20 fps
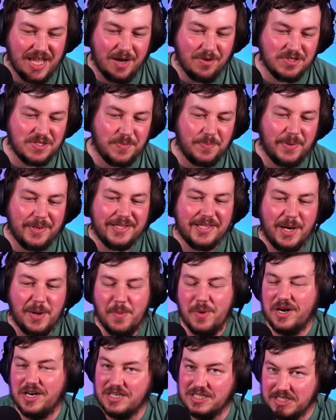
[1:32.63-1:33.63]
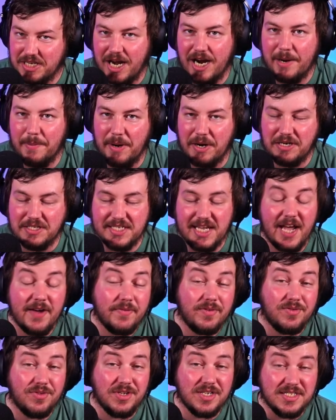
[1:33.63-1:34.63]
was the part that I wanted to talk about because I
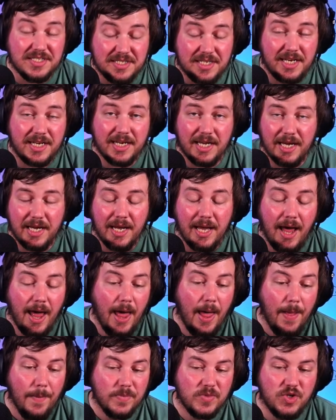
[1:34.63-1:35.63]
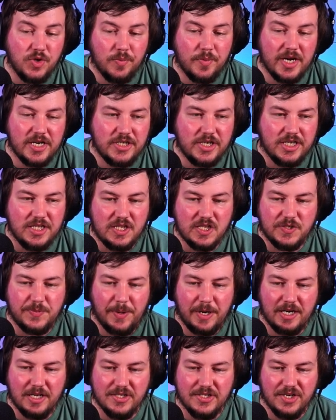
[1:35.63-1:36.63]
haven't really seen it too much in the
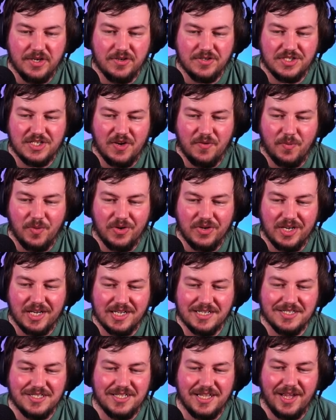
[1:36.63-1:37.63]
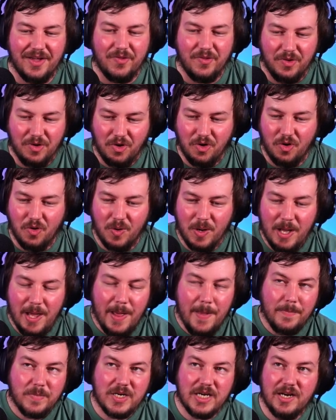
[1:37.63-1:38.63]
Sparking Zero stuff, where you get into that little
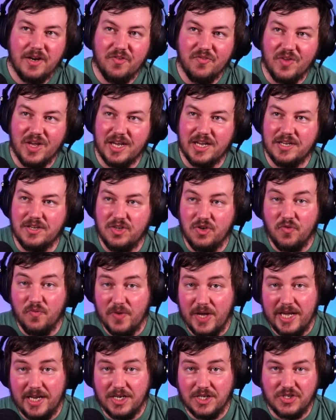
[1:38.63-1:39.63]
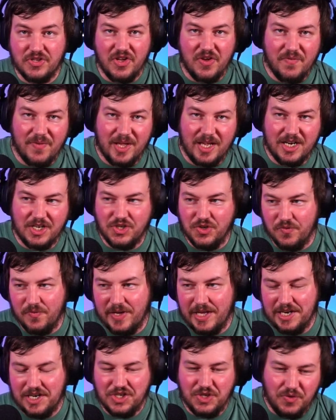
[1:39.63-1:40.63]
kind of like you vanish, they vanish, you
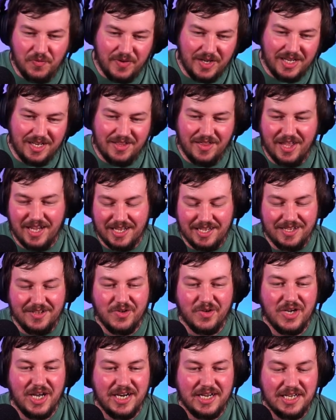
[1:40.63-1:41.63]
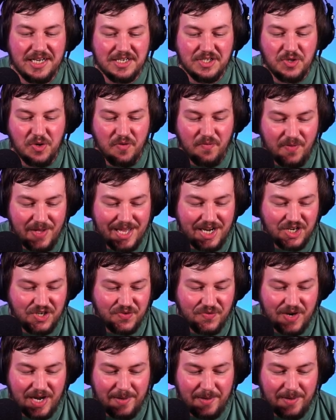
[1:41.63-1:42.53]
vanish, you vanish. Like you kind of get into a vanish fight